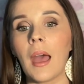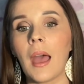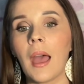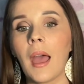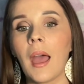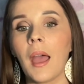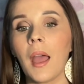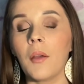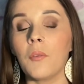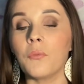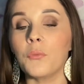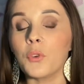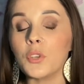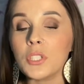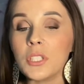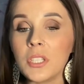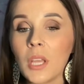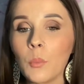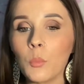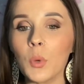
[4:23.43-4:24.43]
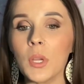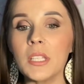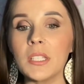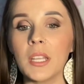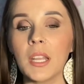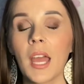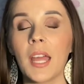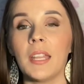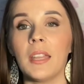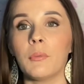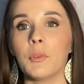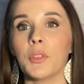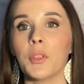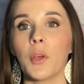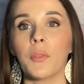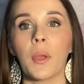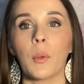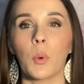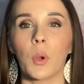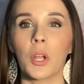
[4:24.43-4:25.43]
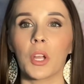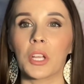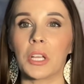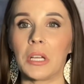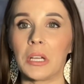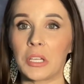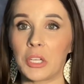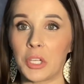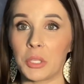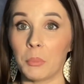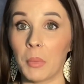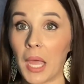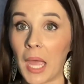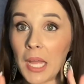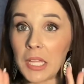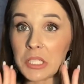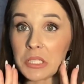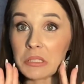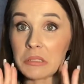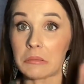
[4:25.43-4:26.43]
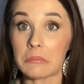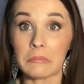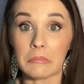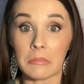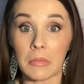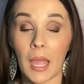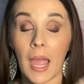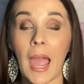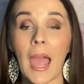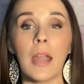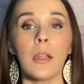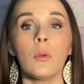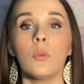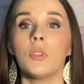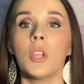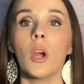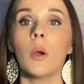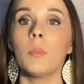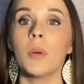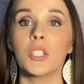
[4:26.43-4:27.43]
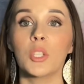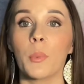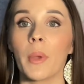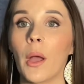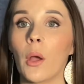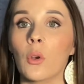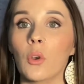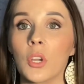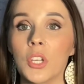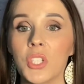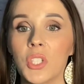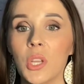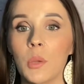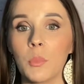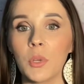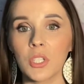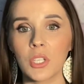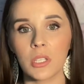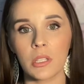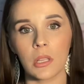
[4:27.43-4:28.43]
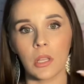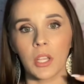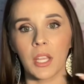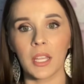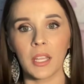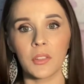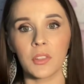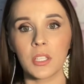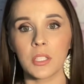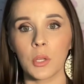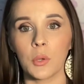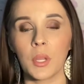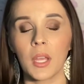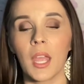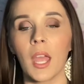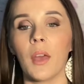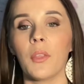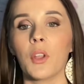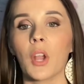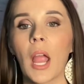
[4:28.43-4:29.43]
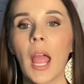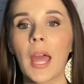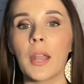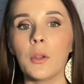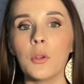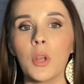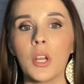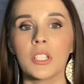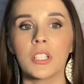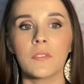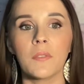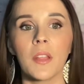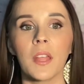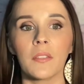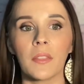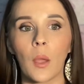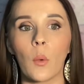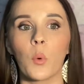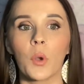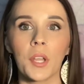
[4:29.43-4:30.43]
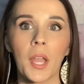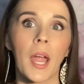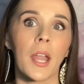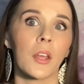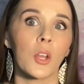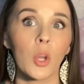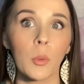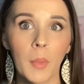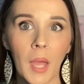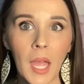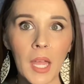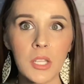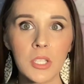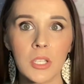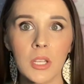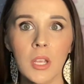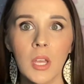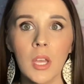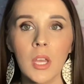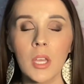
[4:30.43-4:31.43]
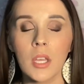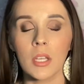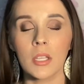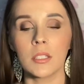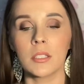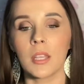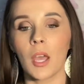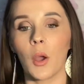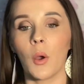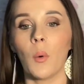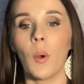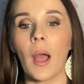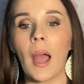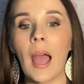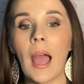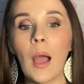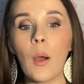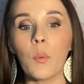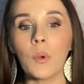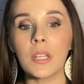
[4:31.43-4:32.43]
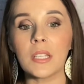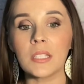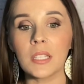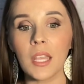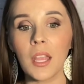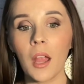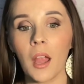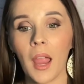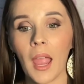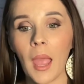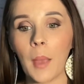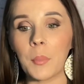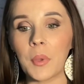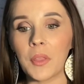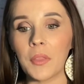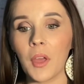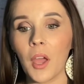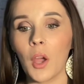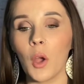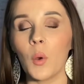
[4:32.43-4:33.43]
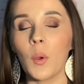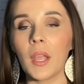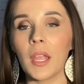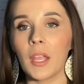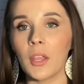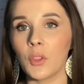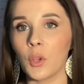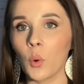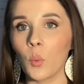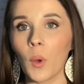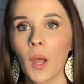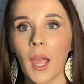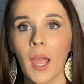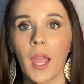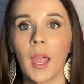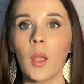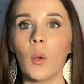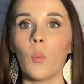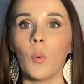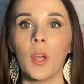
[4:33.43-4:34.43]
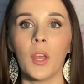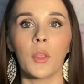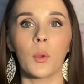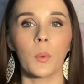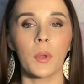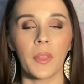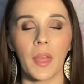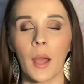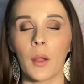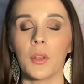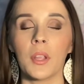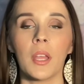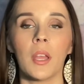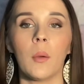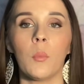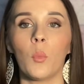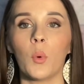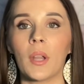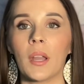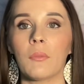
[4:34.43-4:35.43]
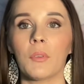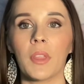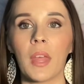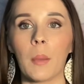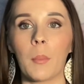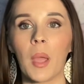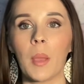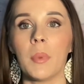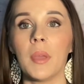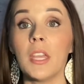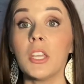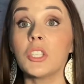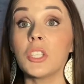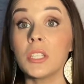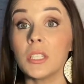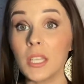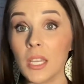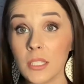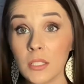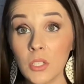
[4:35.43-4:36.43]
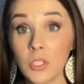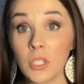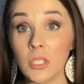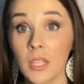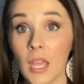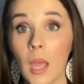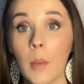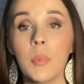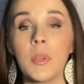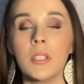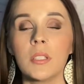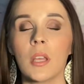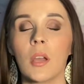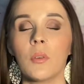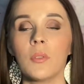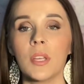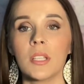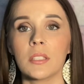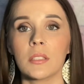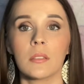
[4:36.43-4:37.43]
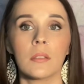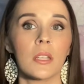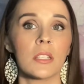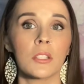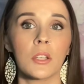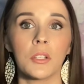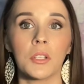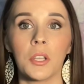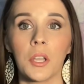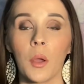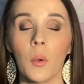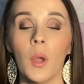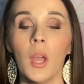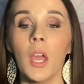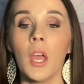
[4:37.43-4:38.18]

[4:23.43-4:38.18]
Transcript: I, for some reason, I never thought they were a, a, good match. I don't know much about Christian, but just looking at the two together, I don't know. I just felt like they were not a good match. So I want to see her happy though, either way, with or without him, whatever that may be. She says that she's happy, so that's that's good to know.